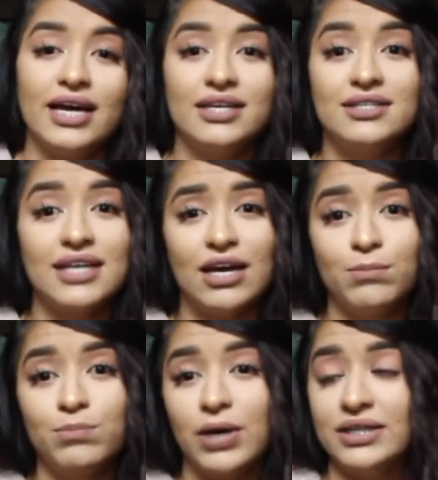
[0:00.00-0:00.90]
I,
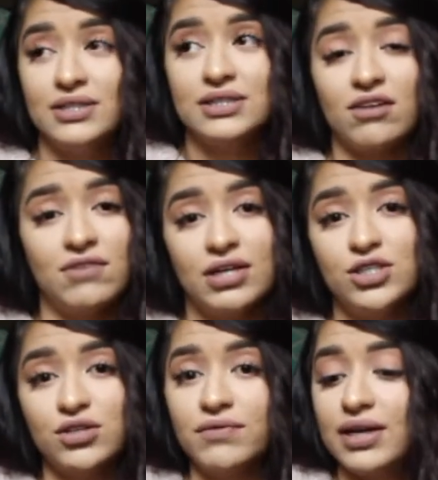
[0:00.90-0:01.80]
I I did take
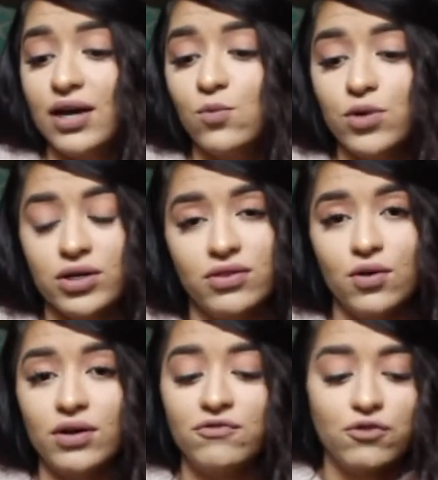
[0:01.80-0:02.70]
advantage of it. I worked
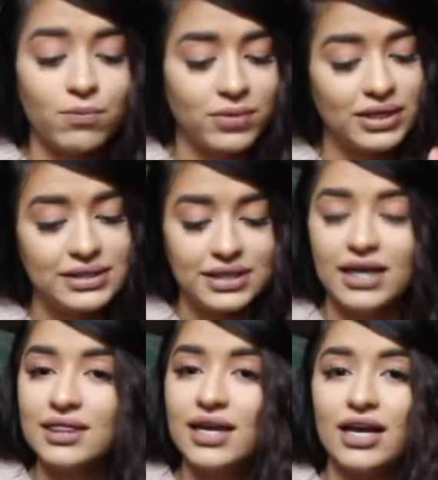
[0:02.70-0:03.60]
the, from the
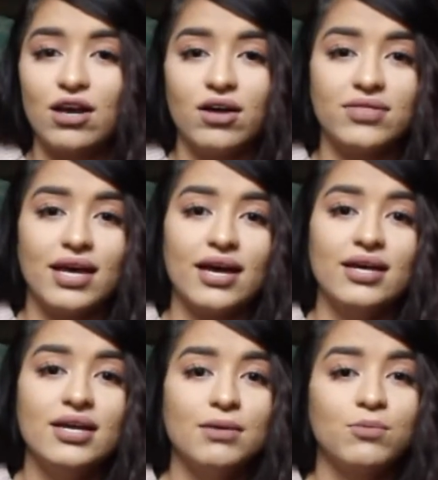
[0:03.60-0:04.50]
date that I got
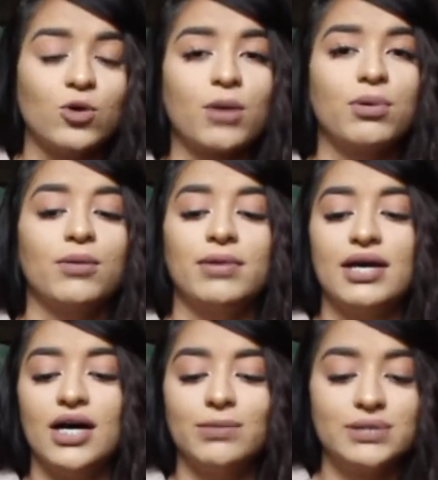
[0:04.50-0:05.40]
that work
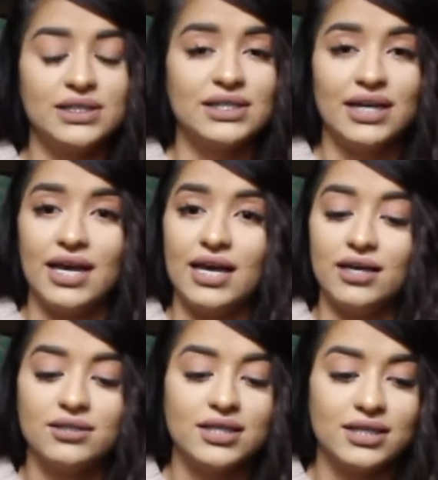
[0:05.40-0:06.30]
permit up to
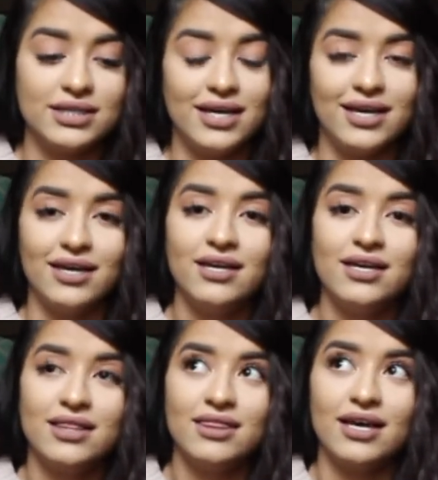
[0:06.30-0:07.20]
today, to the date
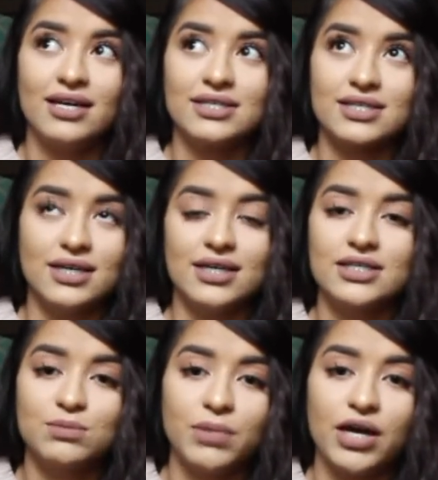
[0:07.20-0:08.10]
that it's gonna
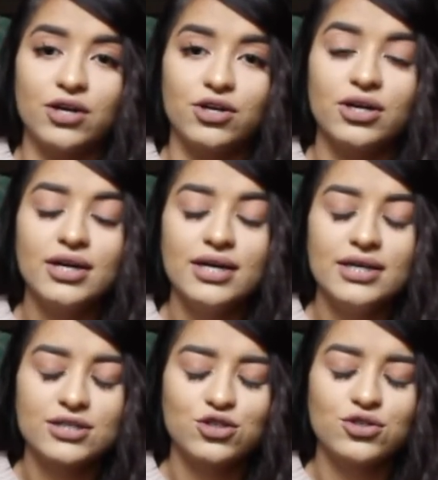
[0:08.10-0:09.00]
expire.
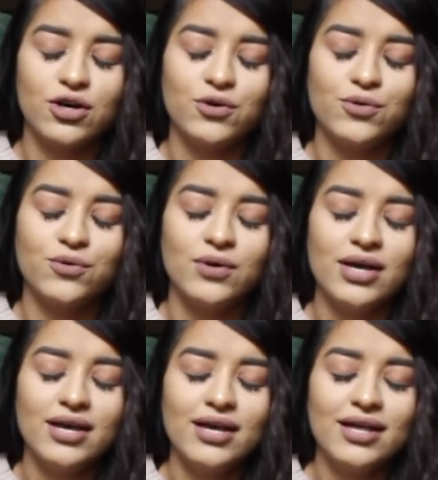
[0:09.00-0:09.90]
So
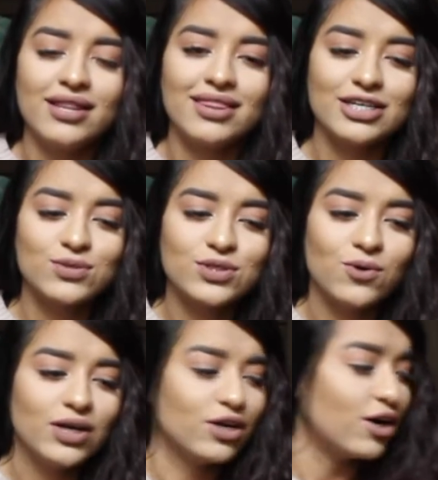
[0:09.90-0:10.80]
that's what's going